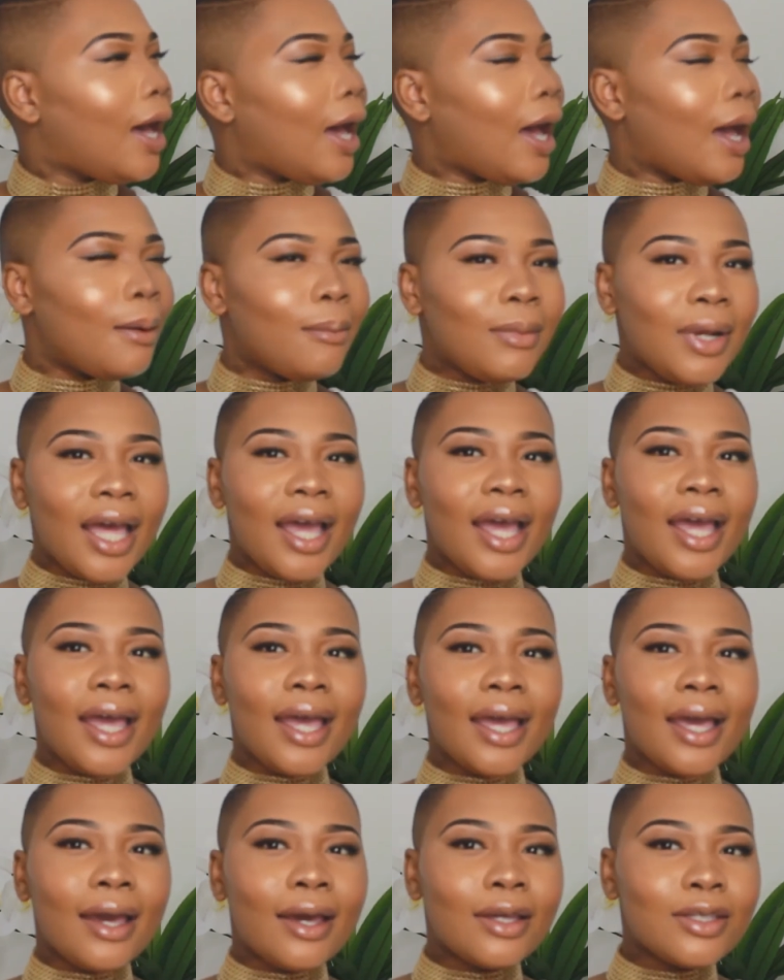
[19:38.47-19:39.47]
I'm
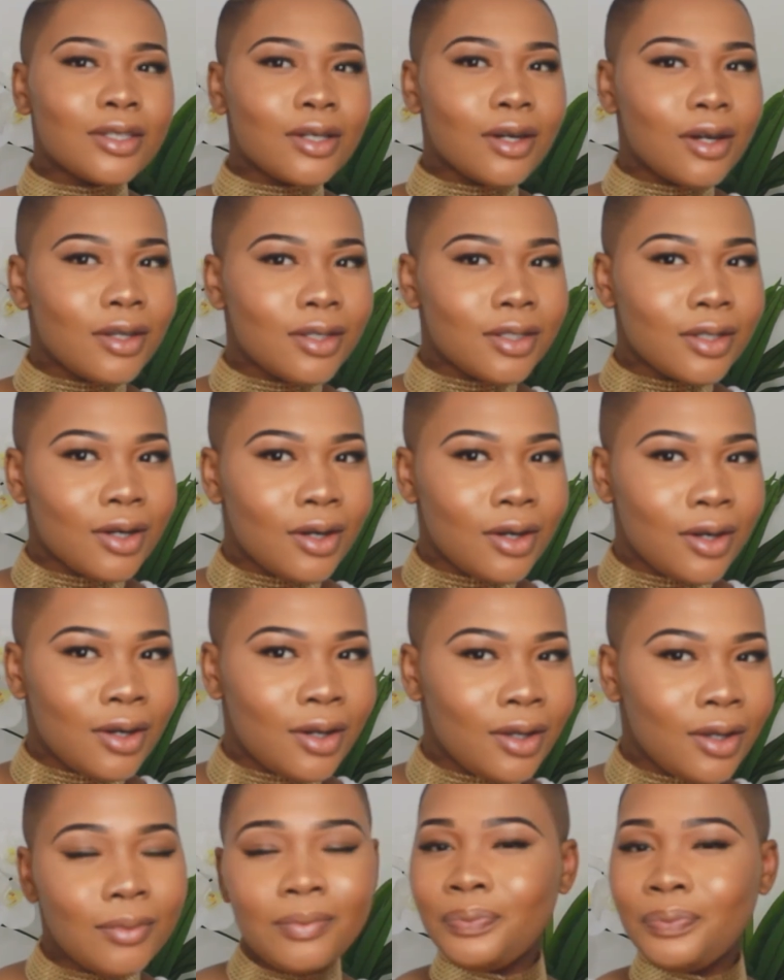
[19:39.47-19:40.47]
like, screw, screw.